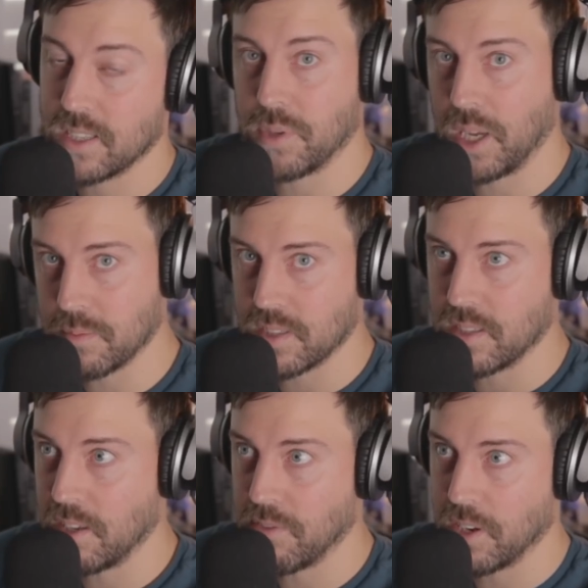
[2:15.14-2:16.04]
Sometimes
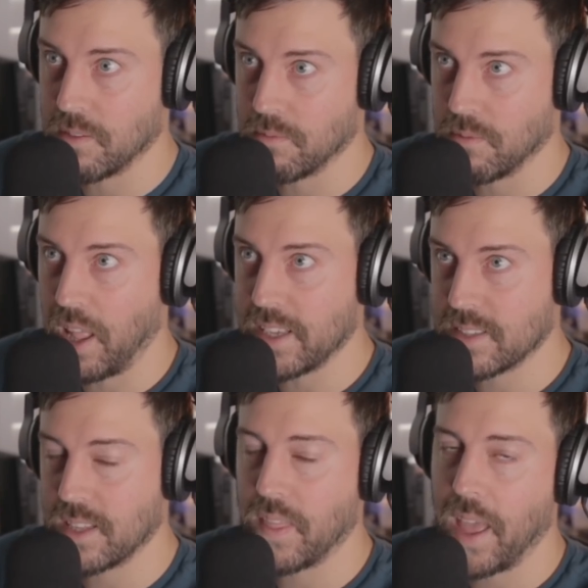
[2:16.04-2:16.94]
even
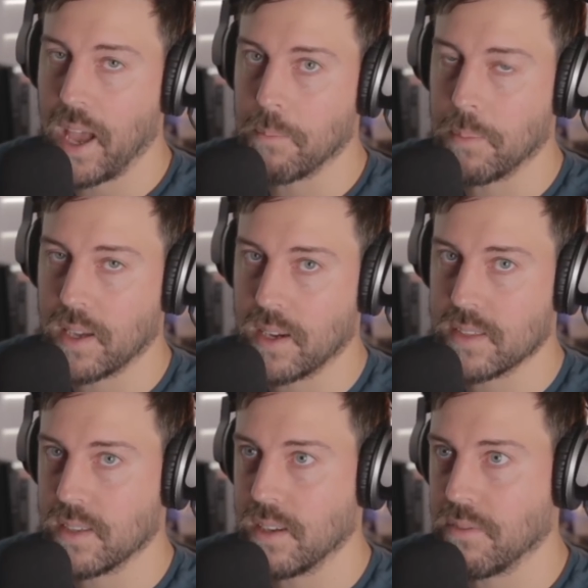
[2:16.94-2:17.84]
less than that
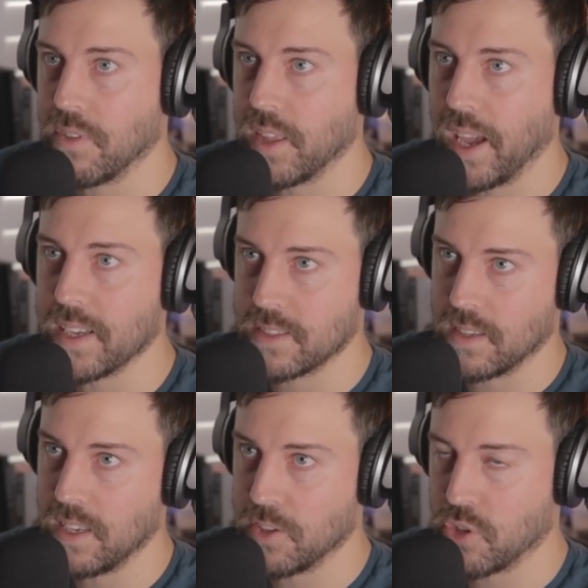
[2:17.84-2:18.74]
because of the
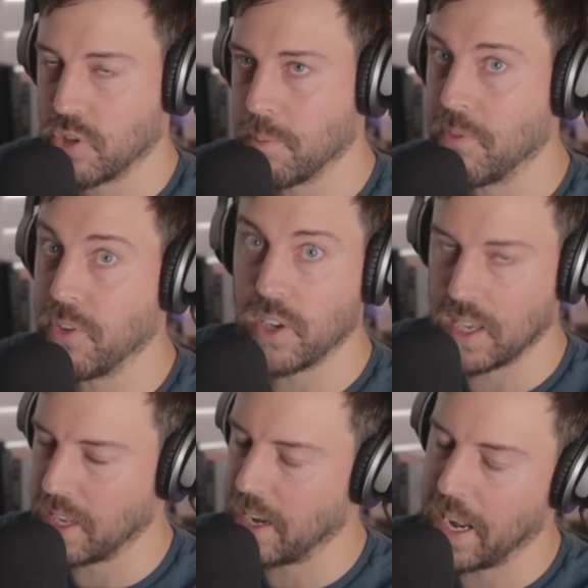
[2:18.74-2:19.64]
SE trim, if you can
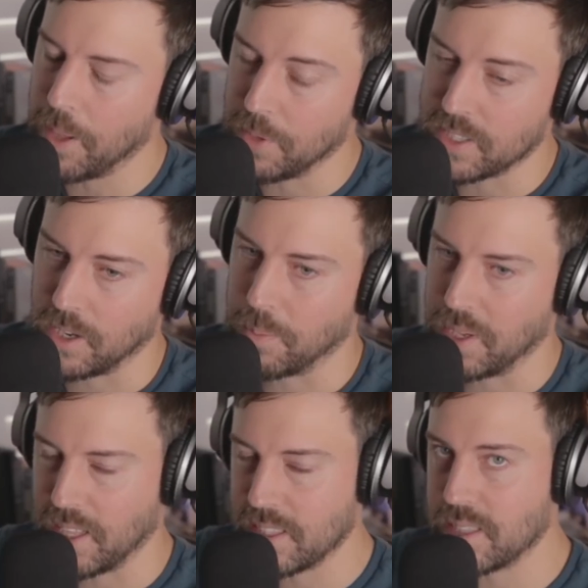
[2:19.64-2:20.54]
get it at
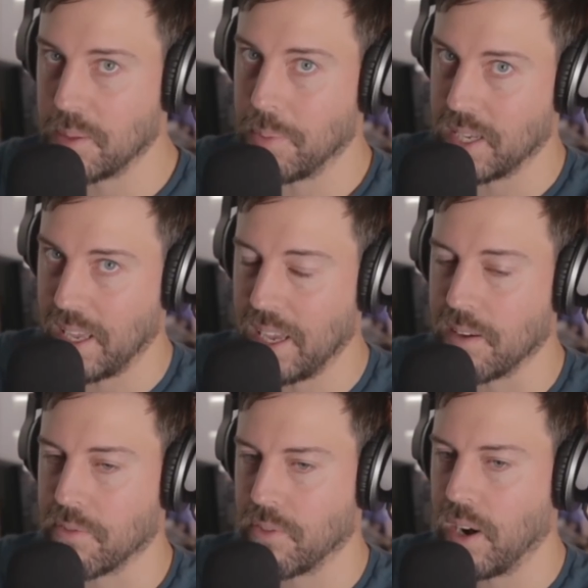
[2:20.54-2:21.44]
MSRP. That's the big
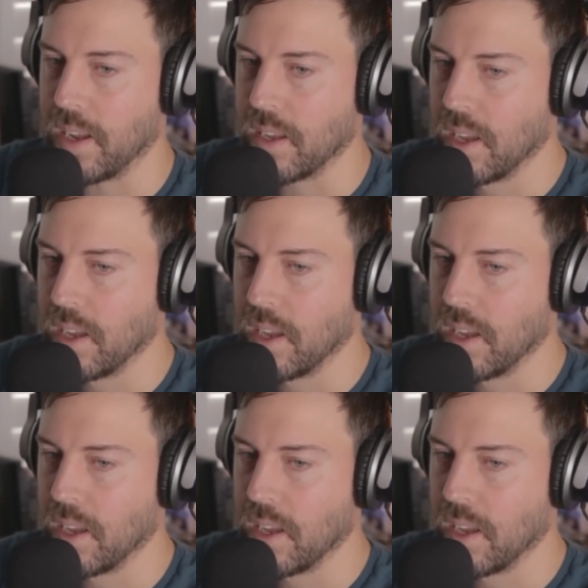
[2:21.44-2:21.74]
if, right?